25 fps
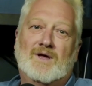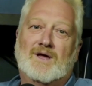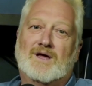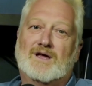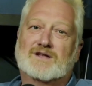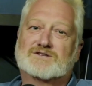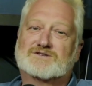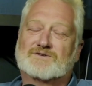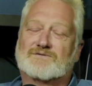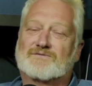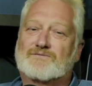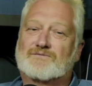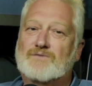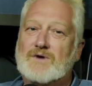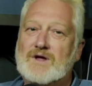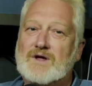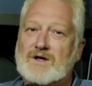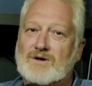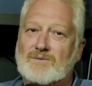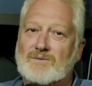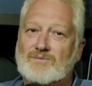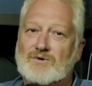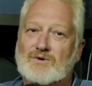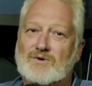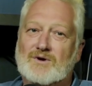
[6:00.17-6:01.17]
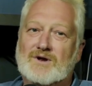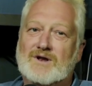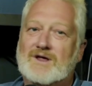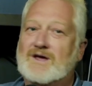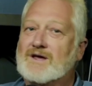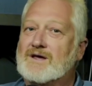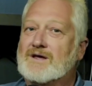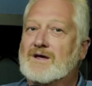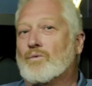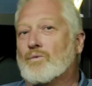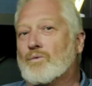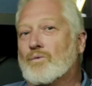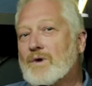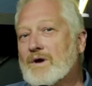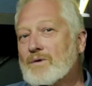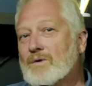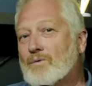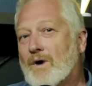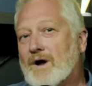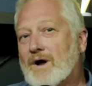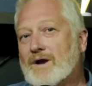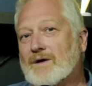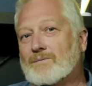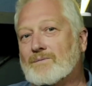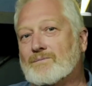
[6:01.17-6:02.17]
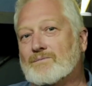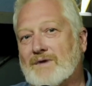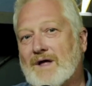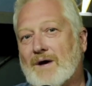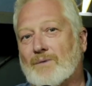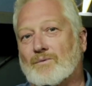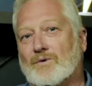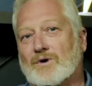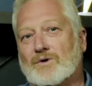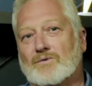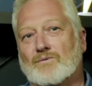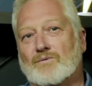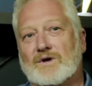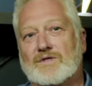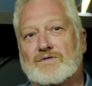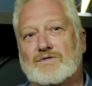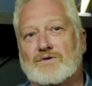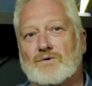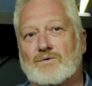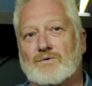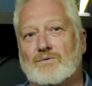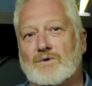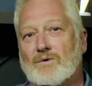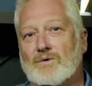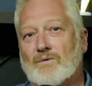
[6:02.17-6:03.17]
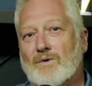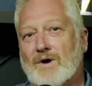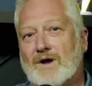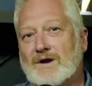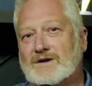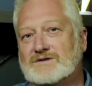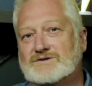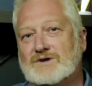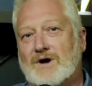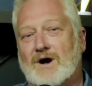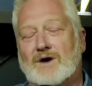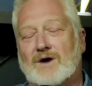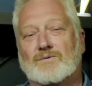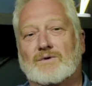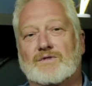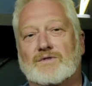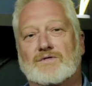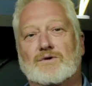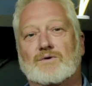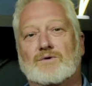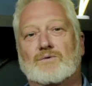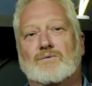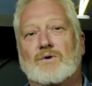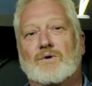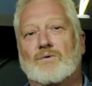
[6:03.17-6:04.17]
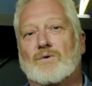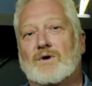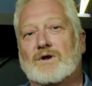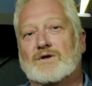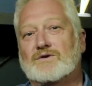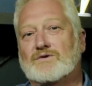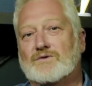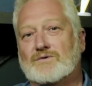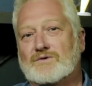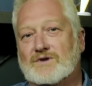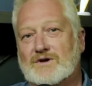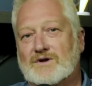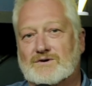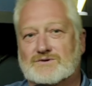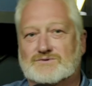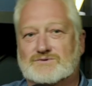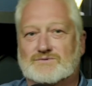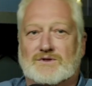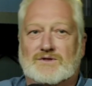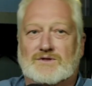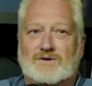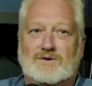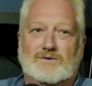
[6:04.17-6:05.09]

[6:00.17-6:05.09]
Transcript: it's a free community. We want to network with you. We want to talk with you. We want to do deals with